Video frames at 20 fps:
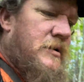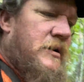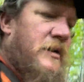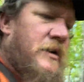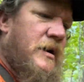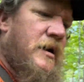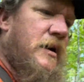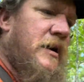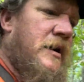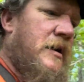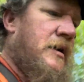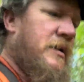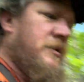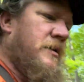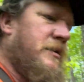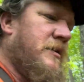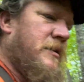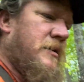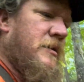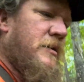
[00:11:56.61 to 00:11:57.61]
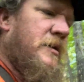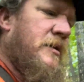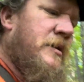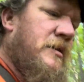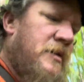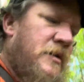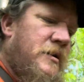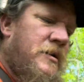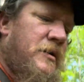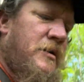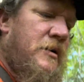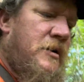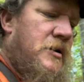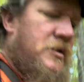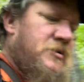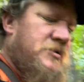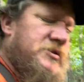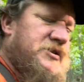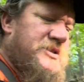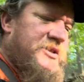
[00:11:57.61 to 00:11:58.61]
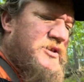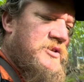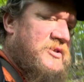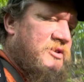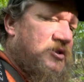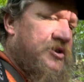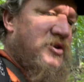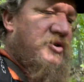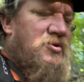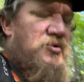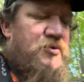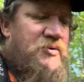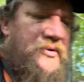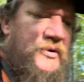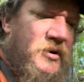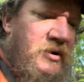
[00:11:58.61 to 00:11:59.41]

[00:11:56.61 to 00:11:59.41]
there's this dude